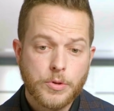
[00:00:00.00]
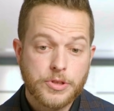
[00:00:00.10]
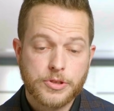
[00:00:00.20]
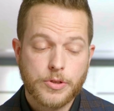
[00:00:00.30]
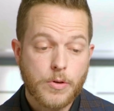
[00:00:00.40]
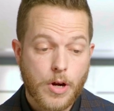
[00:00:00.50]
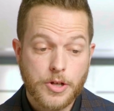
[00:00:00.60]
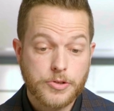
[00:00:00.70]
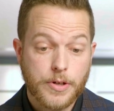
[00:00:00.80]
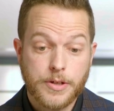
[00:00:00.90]
Which is so
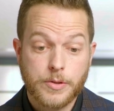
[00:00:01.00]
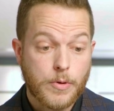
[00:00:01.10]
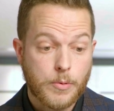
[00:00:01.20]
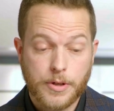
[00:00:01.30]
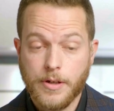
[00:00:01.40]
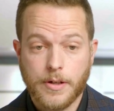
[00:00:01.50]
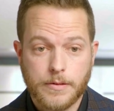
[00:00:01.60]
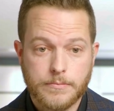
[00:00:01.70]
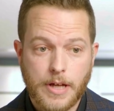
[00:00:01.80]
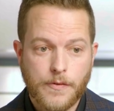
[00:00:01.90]
contrary to what we're hearing.
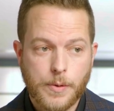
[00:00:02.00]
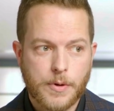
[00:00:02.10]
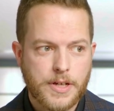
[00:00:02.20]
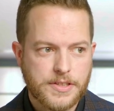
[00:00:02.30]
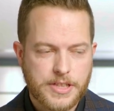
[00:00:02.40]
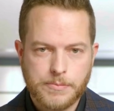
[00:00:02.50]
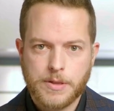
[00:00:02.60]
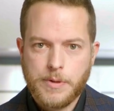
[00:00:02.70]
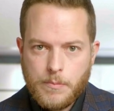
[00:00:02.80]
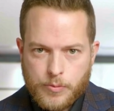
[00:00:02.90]
Everyone seems
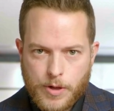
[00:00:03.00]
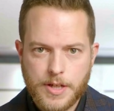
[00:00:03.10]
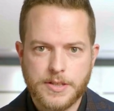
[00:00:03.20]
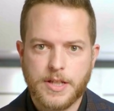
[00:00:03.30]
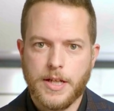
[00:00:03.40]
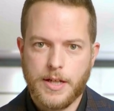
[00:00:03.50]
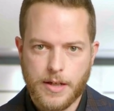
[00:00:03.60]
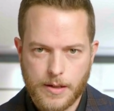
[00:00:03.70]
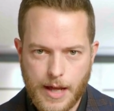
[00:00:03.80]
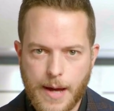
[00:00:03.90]
to be embracing it
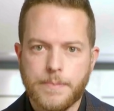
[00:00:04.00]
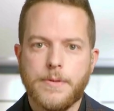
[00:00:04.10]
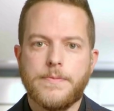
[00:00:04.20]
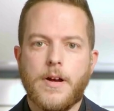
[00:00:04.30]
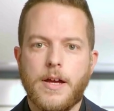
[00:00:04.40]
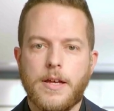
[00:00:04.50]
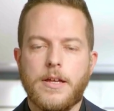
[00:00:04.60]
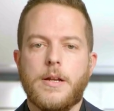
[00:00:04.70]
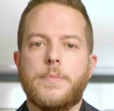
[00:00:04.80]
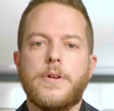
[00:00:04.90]
and amplifying
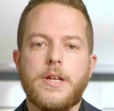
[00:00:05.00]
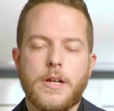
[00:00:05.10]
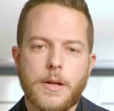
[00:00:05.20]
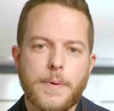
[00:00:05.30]
it and putting it on a